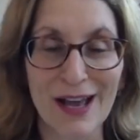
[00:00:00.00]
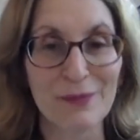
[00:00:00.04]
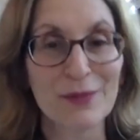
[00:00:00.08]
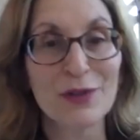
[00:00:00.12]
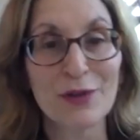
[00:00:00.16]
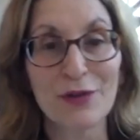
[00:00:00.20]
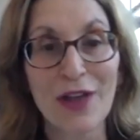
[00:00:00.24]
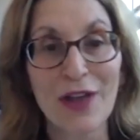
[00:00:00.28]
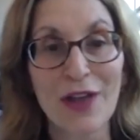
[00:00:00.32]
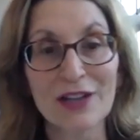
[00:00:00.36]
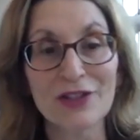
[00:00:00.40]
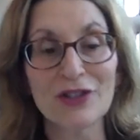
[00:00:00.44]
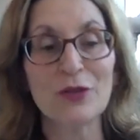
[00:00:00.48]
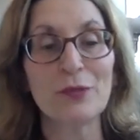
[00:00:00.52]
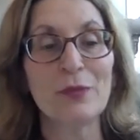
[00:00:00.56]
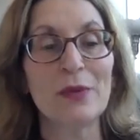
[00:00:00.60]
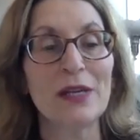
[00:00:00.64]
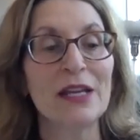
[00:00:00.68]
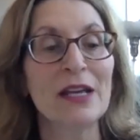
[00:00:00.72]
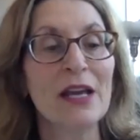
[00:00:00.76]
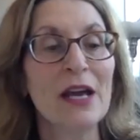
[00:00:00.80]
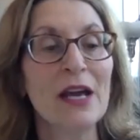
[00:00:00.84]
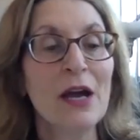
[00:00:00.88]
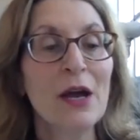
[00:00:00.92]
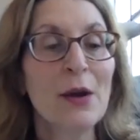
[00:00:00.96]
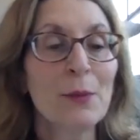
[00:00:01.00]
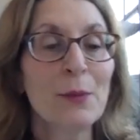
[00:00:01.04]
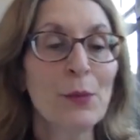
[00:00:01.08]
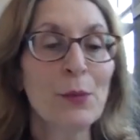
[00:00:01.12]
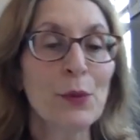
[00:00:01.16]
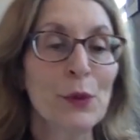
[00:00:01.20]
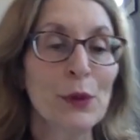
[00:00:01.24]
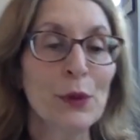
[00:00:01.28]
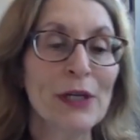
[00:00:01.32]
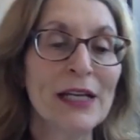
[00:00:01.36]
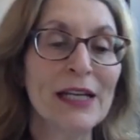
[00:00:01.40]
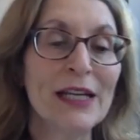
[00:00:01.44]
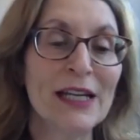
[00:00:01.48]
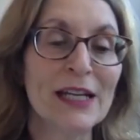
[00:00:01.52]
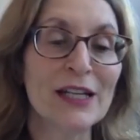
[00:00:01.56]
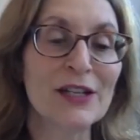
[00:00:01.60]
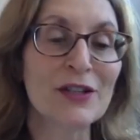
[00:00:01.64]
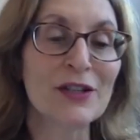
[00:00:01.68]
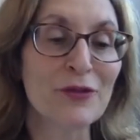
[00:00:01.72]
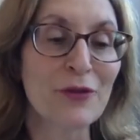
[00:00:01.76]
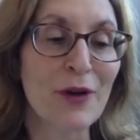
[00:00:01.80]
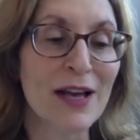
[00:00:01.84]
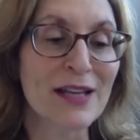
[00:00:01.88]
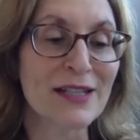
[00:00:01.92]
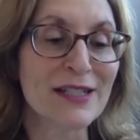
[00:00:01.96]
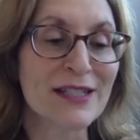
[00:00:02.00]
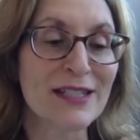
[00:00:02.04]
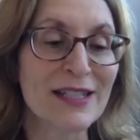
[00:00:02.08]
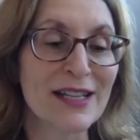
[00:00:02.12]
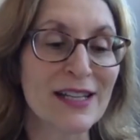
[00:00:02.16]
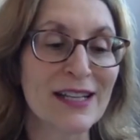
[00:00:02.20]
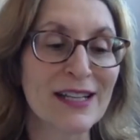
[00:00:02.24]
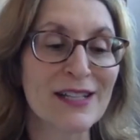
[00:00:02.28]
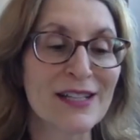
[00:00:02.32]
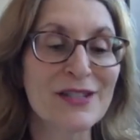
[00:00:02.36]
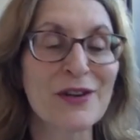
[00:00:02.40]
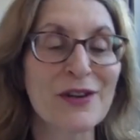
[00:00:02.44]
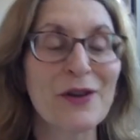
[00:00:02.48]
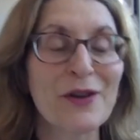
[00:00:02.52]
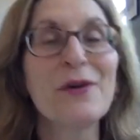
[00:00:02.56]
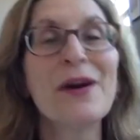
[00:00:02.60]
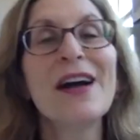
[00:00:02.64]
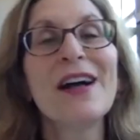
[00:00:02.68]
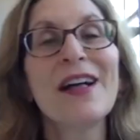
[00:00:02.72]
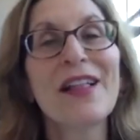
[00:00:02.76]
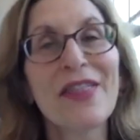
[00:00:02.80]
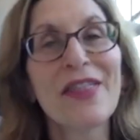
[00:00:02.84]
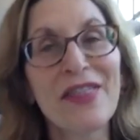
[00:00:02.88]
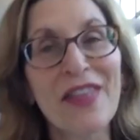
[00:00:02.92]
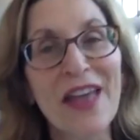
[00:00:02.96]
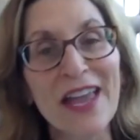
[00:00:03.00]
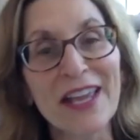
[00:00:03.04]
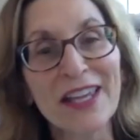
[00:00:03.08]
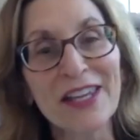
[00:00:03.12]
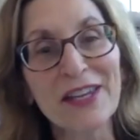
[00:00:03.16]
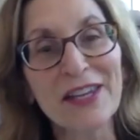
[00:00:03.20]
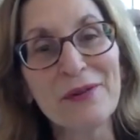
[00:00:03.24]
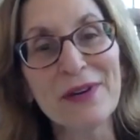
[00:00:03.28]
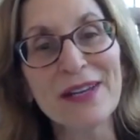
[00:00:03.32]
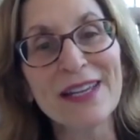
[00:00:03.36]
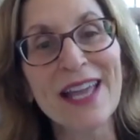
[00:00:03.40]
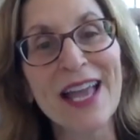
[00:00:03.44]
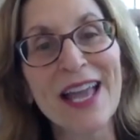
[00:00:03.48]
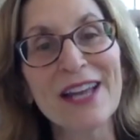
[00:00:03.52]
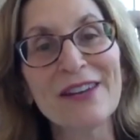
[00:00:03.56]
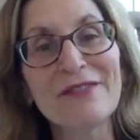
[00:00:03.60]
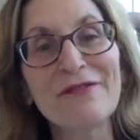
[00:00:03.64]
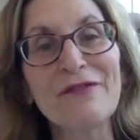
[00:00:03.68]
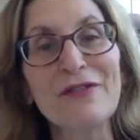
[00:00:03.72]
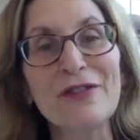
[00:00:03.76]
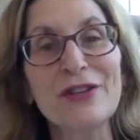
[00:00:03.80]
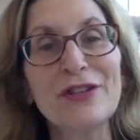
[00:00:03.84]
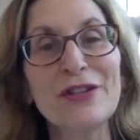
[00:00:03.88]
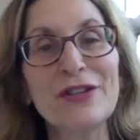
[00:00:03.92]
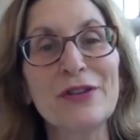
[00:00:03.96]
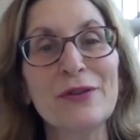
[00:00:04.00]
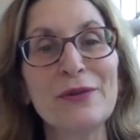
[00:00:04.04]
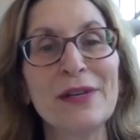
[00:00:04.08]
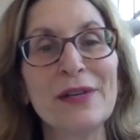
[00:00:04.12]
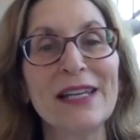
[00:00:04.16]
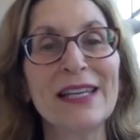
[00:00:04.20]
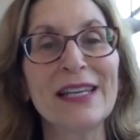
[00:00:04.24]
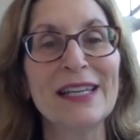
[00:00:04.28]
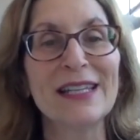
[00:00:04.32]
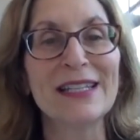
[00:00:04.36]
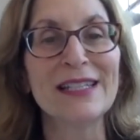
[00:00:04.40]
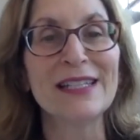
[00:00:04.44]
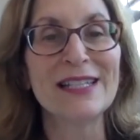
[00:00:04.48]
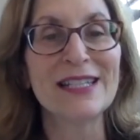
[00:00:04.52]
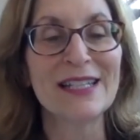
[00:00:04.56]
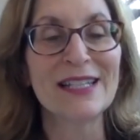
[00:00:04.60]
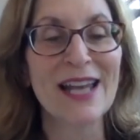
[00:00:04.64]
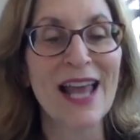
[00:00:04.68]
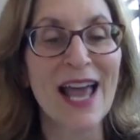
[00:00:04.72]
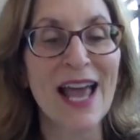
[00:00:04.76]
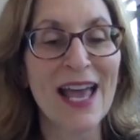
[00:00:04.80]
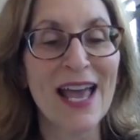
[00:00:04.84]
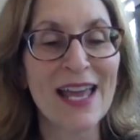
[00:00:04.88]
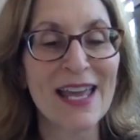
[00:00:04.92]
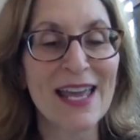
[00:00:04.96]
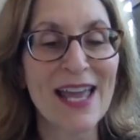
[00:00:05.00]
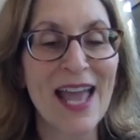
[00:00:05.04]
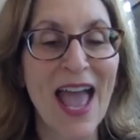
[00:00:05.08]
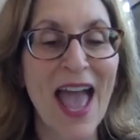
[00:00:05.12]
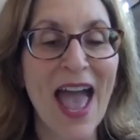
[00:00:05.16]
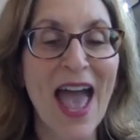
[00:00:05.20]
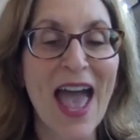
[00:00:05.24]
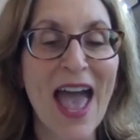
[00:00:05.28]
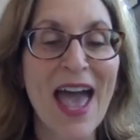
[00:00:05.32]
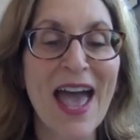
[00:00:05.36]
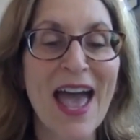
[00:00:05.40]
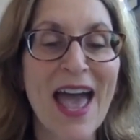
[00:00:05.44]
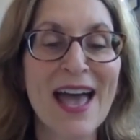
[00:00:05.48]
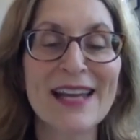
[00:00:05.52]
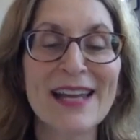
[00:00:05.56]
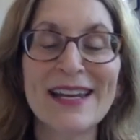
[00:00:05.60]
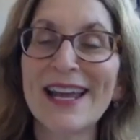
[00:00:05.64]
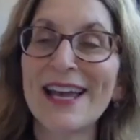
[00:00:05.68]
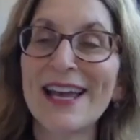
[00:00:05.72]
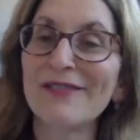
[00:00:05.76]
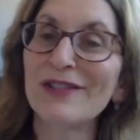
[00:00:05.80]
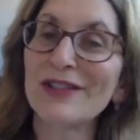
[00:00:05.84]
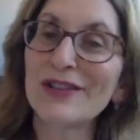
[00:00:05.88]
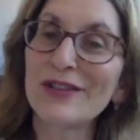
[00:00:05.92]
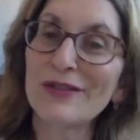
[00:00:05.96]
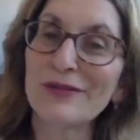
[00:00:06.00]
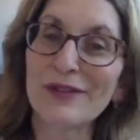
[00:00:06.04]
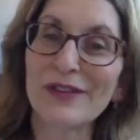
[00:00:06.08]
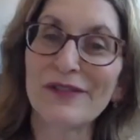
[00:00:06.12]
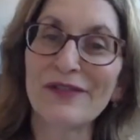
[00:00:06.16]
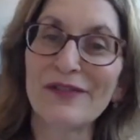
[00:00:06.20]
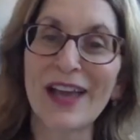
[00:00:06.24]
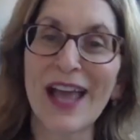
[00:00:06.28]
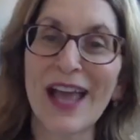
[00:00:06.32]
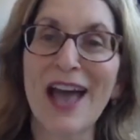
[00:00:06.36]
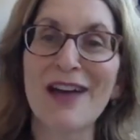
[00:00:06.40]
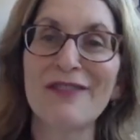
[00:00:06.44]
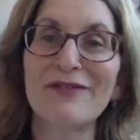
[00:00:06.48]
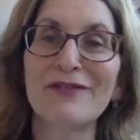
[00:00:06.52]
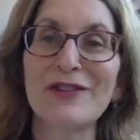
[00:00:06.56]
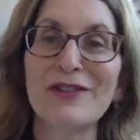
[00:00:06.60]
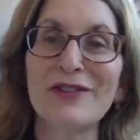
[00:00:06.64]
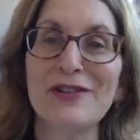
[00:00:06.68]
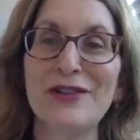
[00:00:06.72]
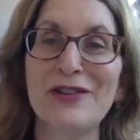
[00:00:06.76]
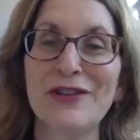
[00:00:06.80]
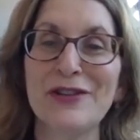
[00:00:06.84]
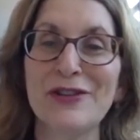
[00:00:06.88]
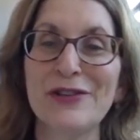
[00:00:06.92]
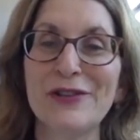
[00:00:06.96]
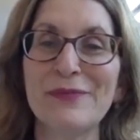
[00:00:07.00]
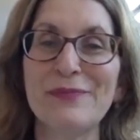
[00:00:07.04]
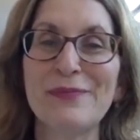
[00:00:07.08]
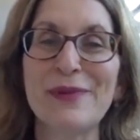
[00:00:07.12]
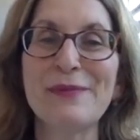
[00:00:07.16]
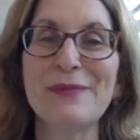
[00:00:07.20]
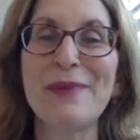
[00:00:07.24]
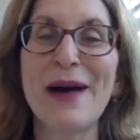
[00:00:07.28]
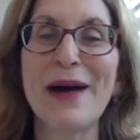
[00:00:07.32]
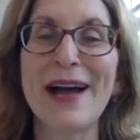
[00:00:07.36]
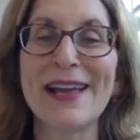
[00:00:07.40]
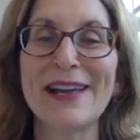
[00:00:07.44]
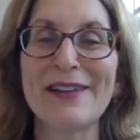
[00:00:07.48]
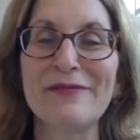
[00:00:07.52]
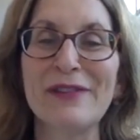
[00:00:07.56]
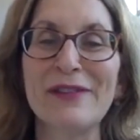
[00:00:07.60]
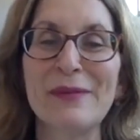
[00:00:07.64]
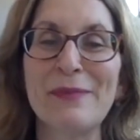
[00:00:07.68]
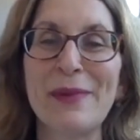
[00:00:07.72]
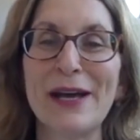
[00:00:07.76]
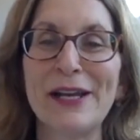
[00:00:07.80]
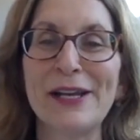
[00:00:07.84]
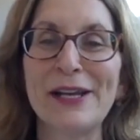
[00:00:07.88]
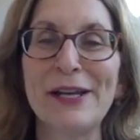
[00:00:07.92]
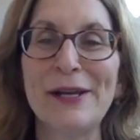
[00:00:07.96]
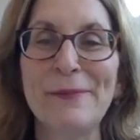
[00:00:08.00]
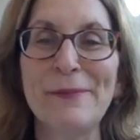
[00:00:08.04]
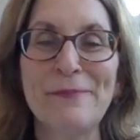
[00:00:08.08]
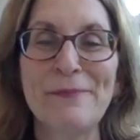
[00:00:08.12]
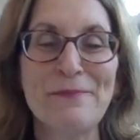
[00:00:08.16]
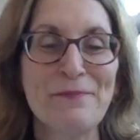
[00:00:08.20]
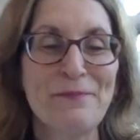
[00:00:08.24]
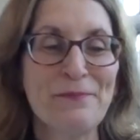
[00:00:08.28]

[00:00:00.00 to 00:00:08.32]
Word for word: So that should be pretty interesting. So thank you again for tuning in today and have a terrific afternoon. Bye-bye, everybody.